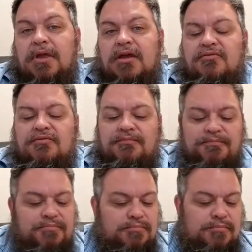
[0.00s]
If
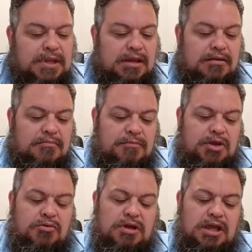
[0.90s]

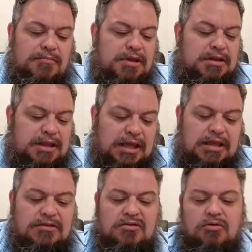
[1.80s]
you came in late